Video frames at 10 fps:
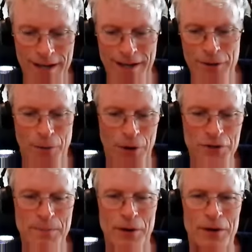your
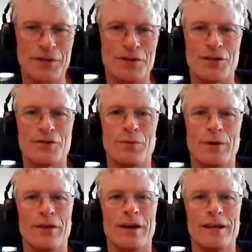experiences
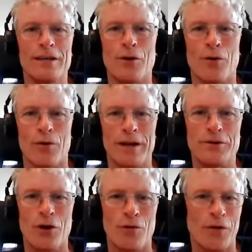with Igor in
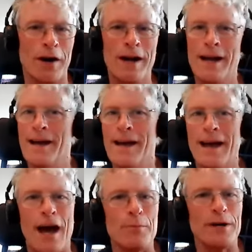Dover.
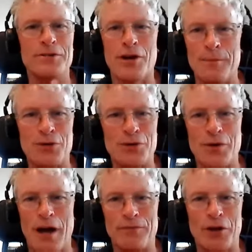How many times did you
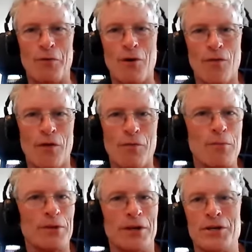have to go over? What
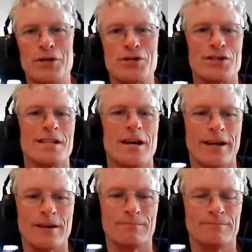were the conditions like?